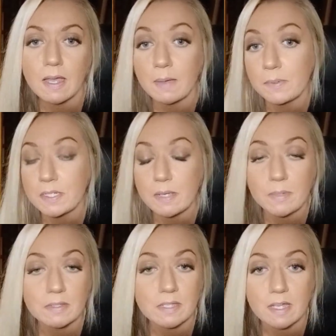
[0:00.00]

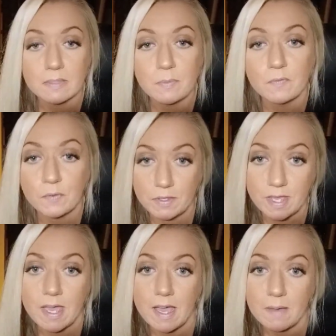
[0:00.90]
epidemics, I guess, before
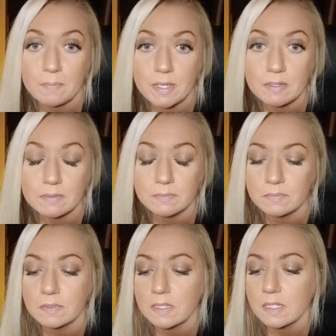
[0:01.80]
they happen.
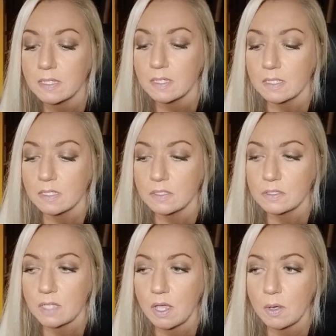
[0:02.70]

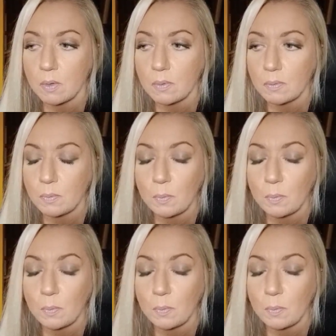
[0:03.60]
So